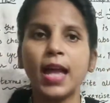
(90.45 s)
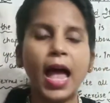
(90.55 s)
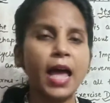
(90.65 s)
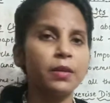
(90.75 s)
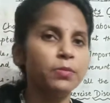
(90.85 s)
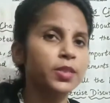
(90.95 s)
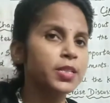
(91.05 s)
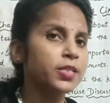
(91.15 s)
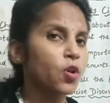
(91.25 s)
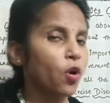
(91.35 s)

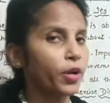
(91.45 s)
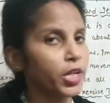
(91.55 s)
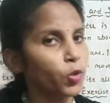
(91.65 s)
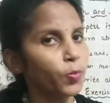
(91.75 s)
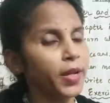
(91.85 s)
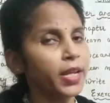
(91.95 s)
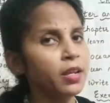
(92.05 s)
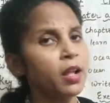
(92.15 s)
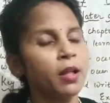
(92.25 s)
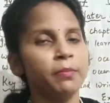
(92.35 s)
animals or human
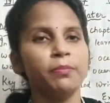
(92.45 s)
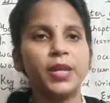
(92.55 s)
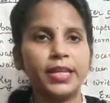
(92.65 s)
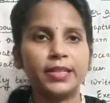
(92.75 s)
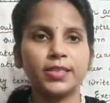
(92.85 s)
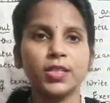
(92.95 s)
beings.